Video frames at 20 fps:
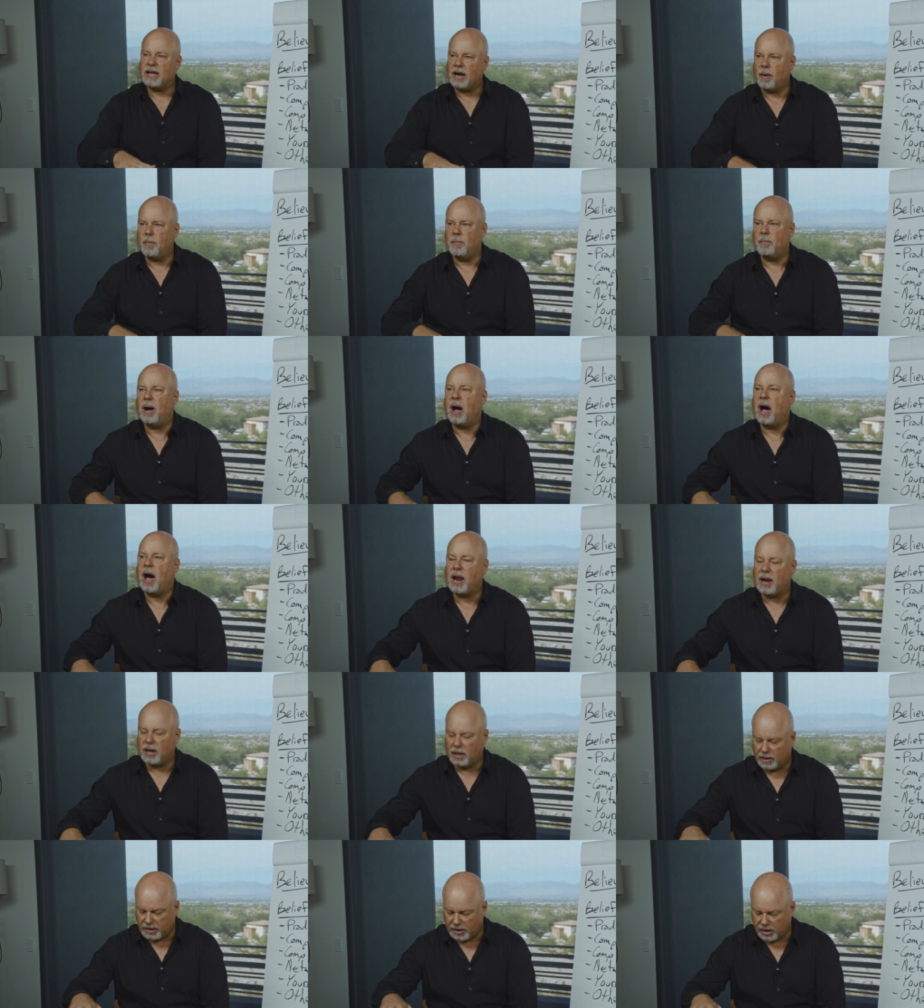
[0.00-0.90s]
our
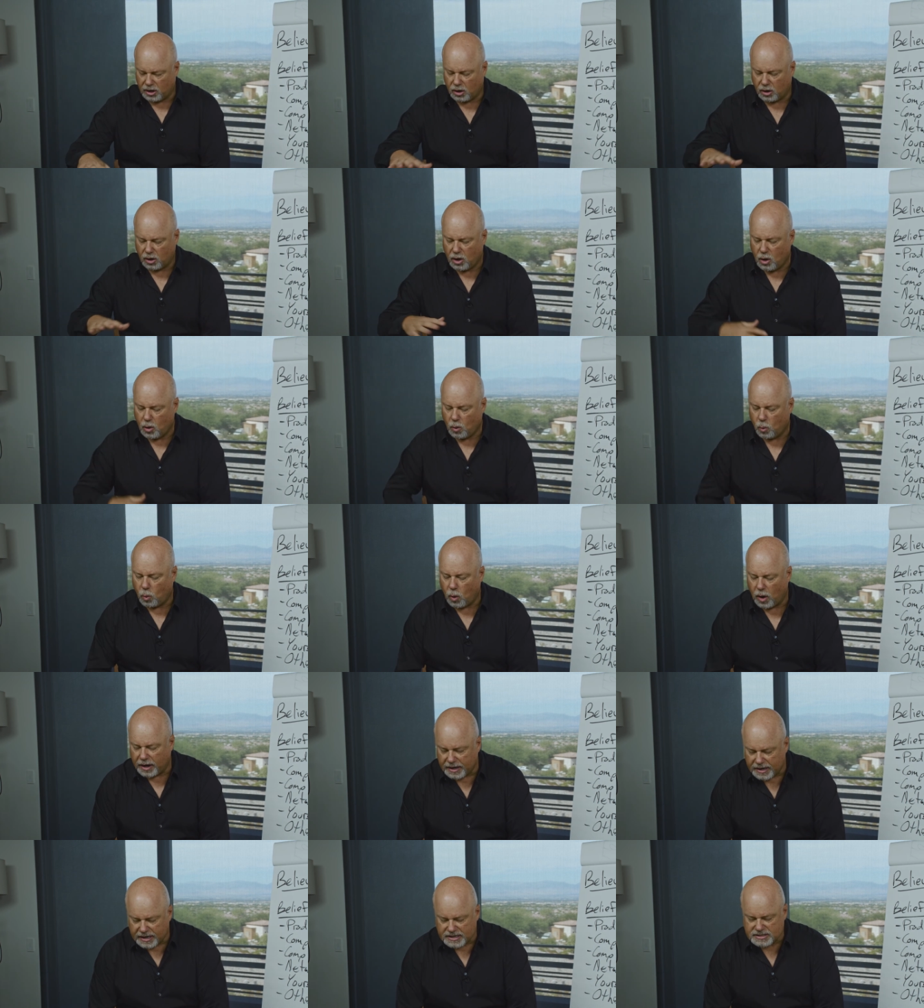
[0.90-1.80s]
model here,
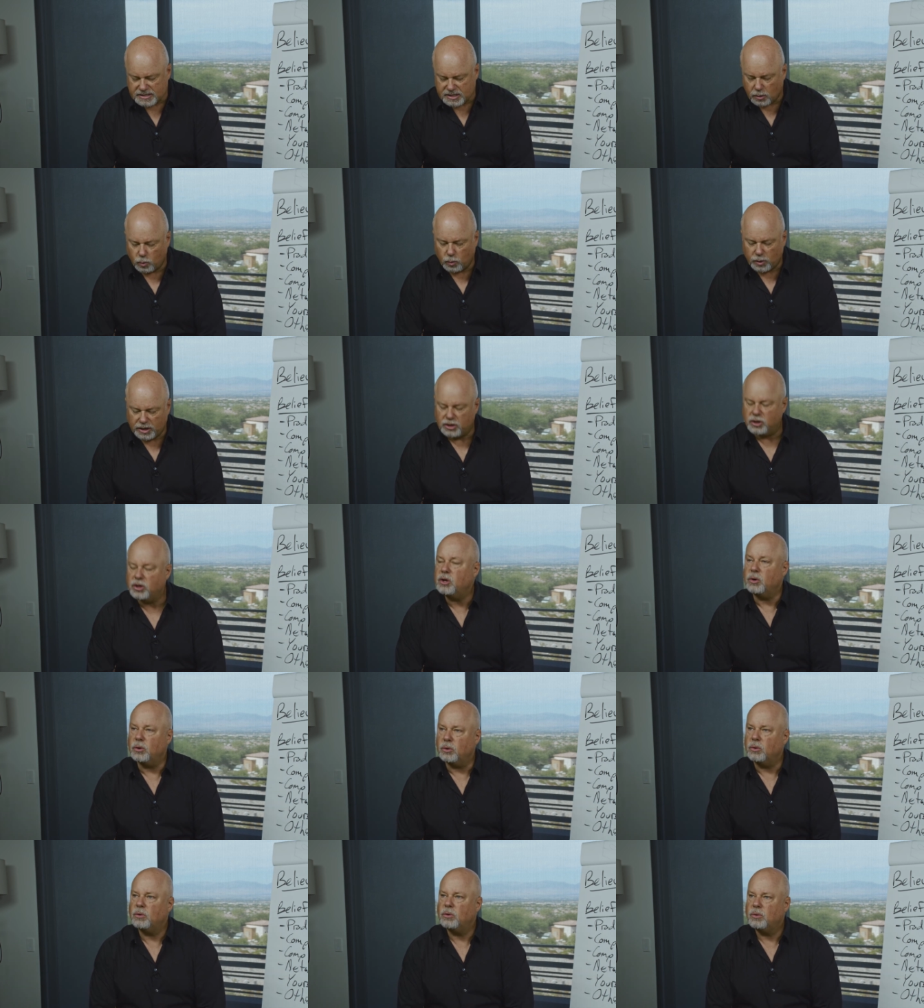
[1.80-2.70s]
what it is that we
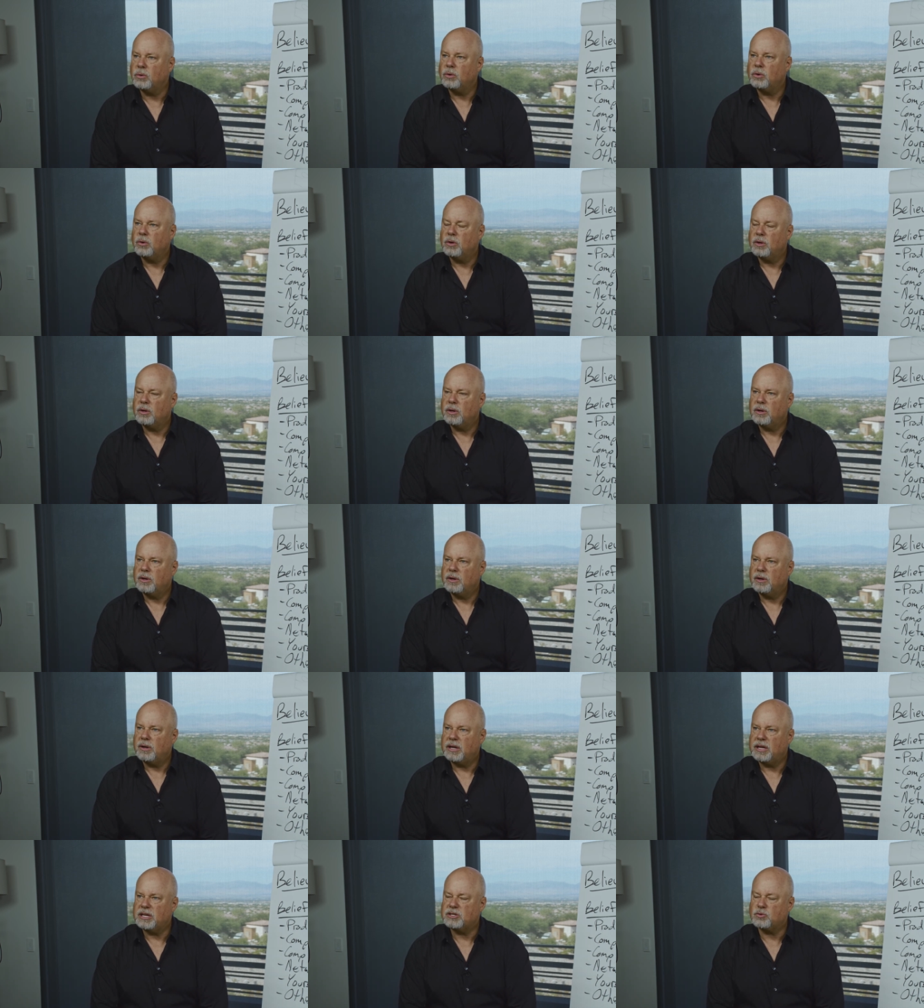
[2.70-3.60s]
do,
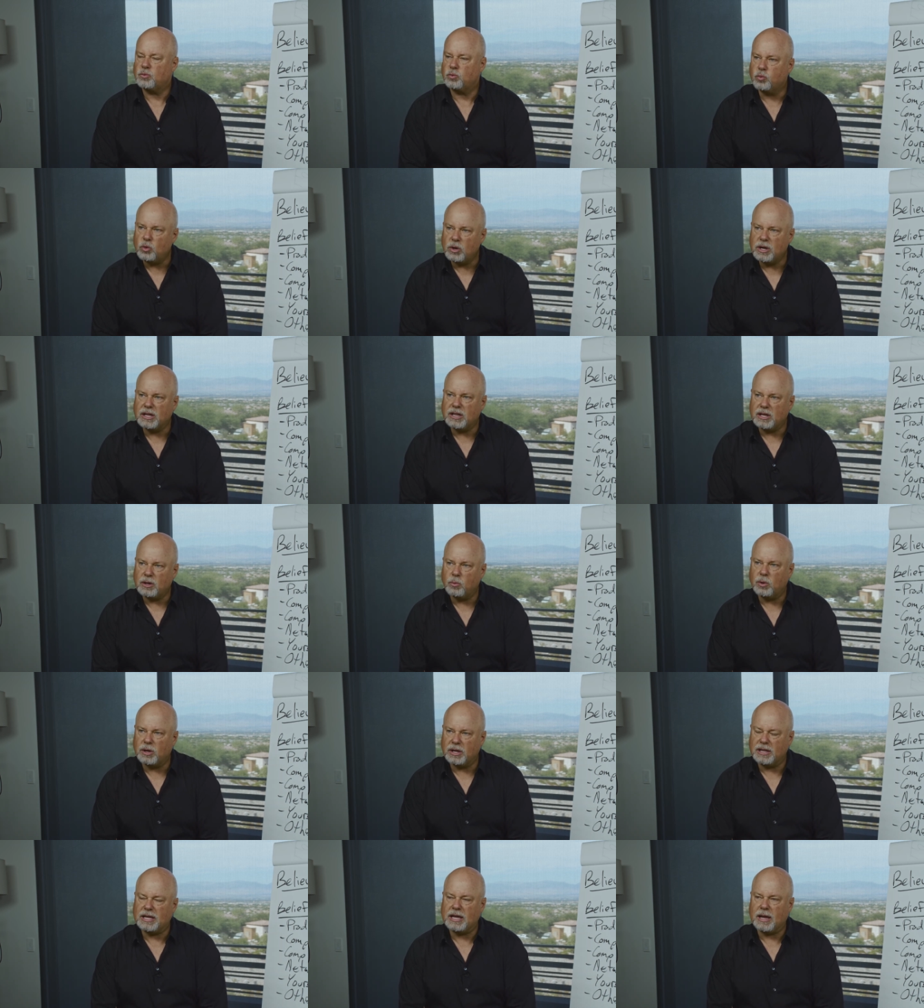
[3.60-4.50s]
is really,
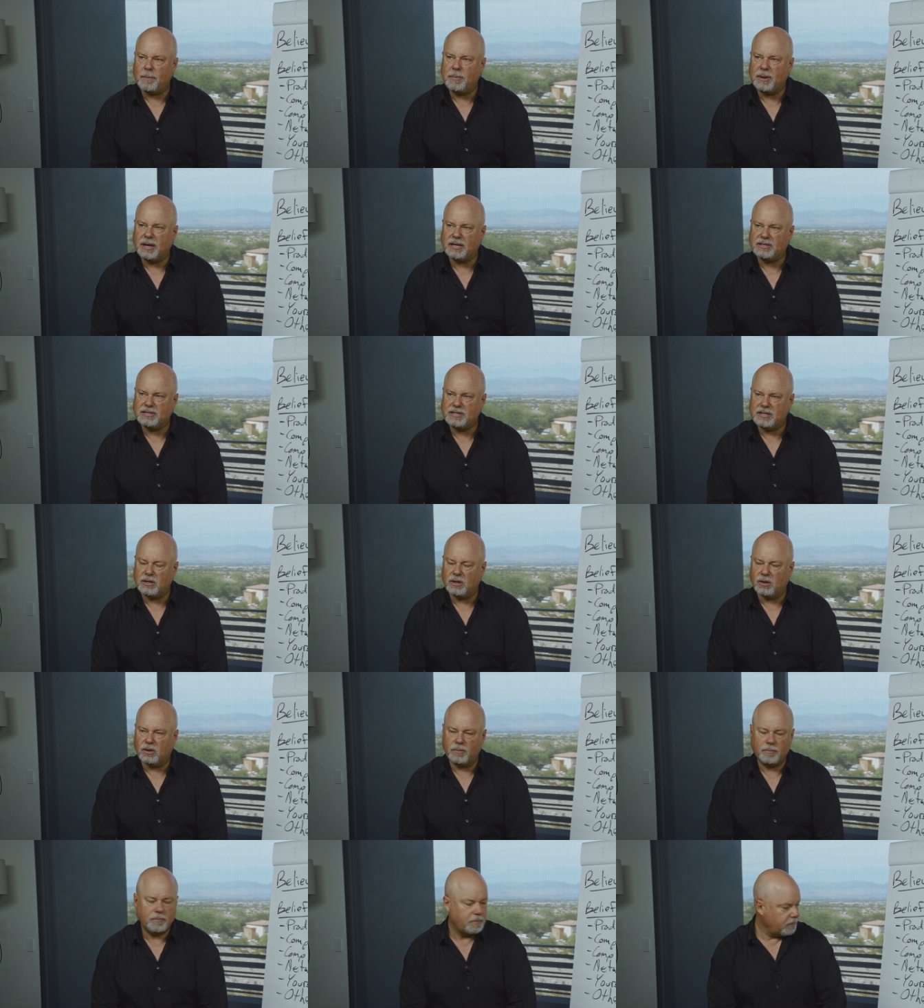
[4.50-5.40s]
really a big
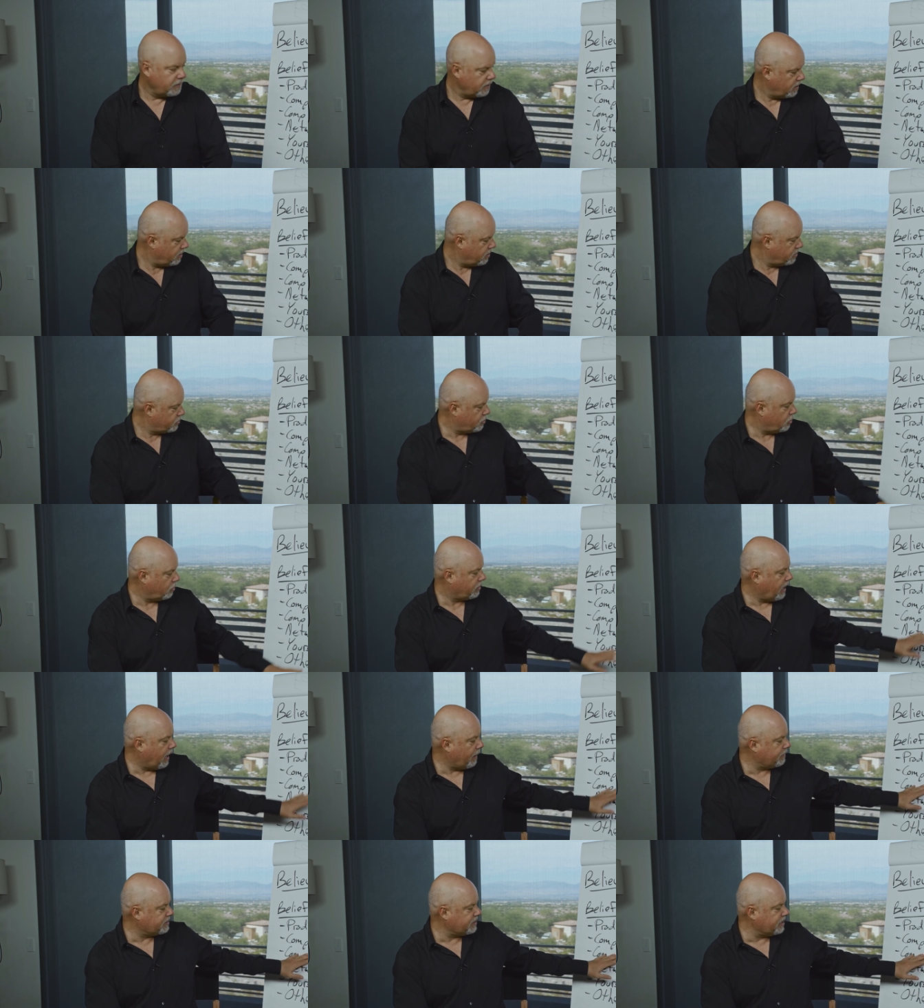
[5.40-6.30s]
deal. So
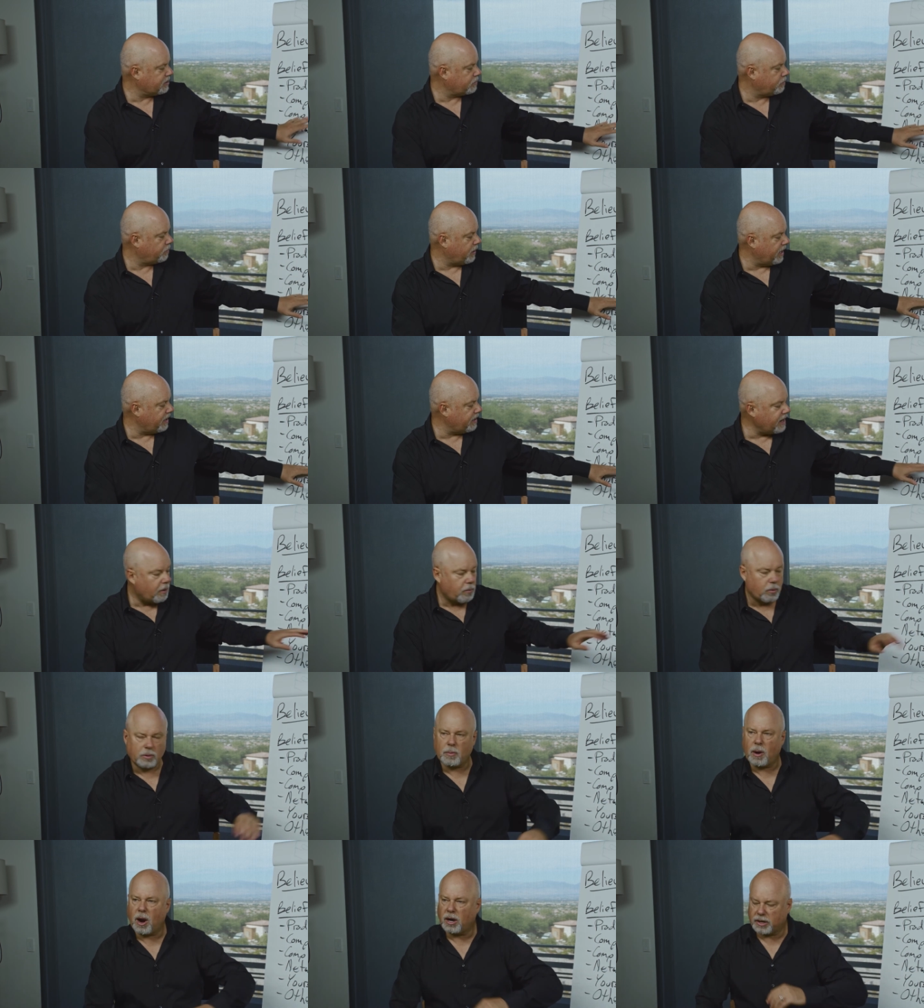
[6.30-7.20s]
compensation plan,
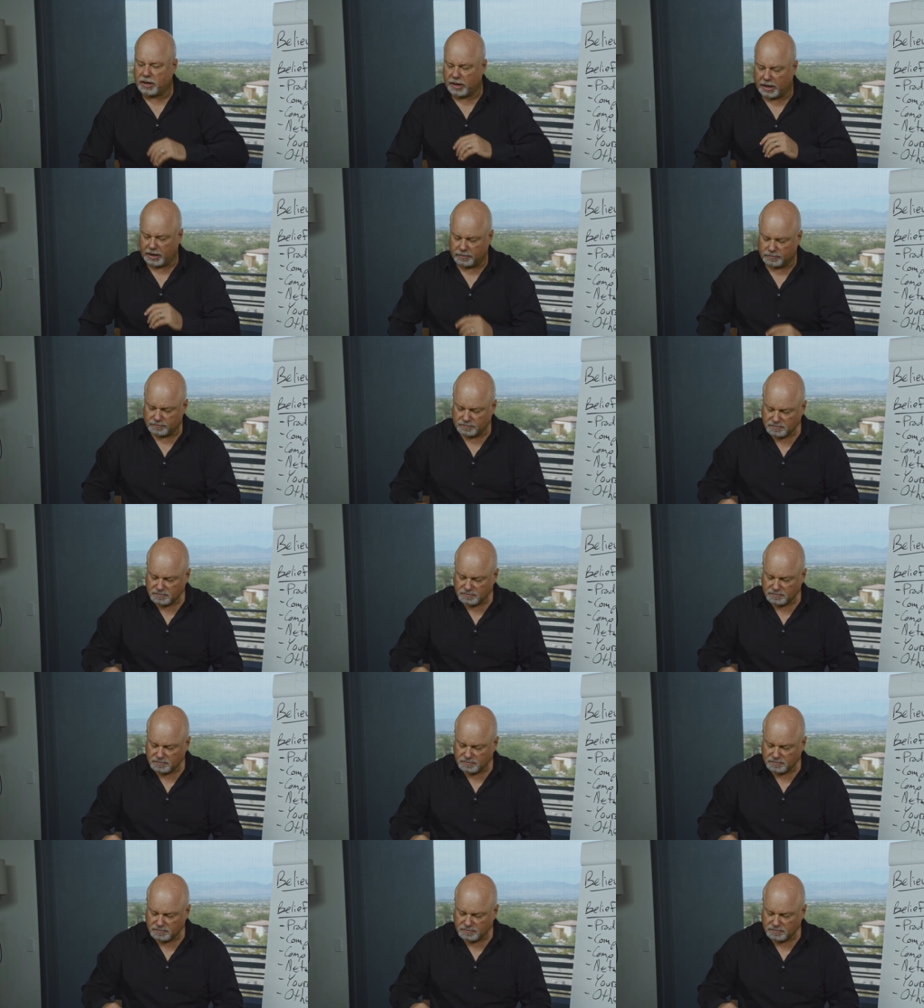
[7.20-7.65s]
network marketing.